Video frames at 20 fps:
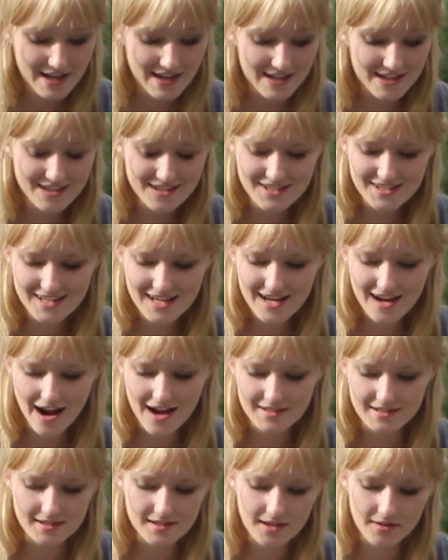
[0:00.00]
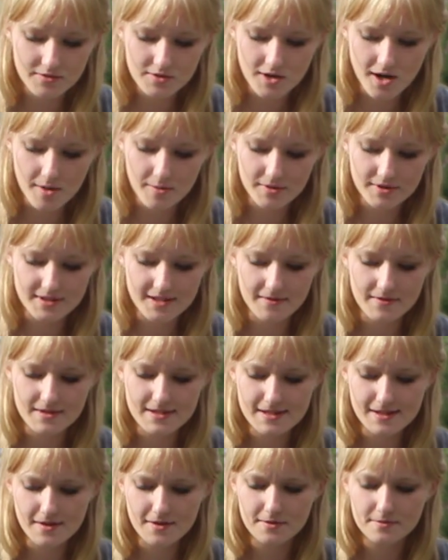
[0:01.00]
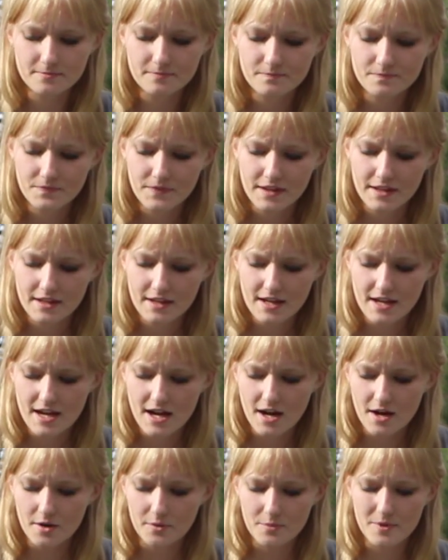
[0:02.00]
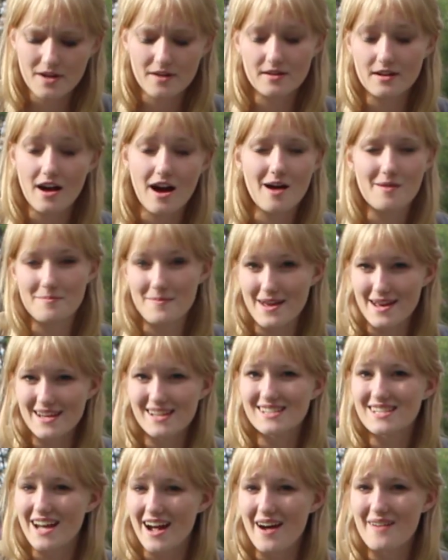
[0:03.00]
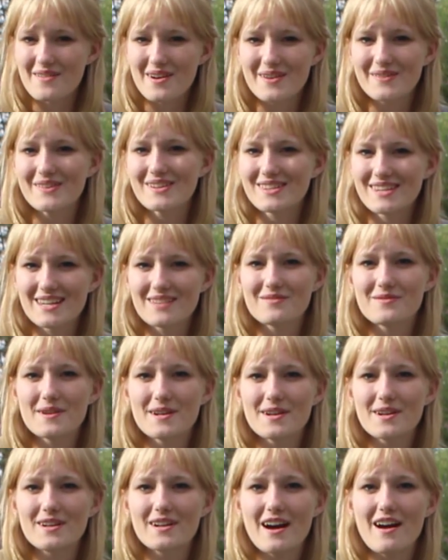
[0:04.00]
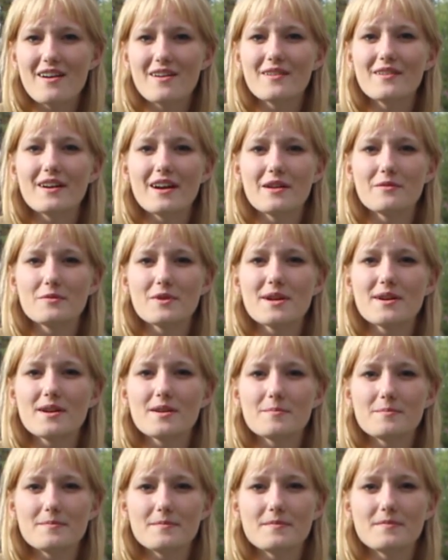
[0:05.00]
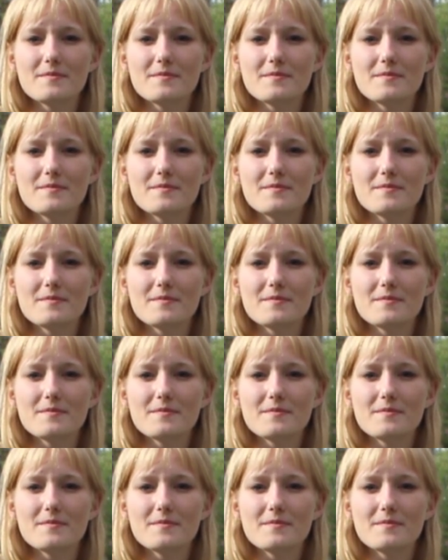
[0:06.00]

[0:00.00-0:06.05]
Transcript: Each day has enough troubles of its own." We are not made to have everything figured out, and we aren't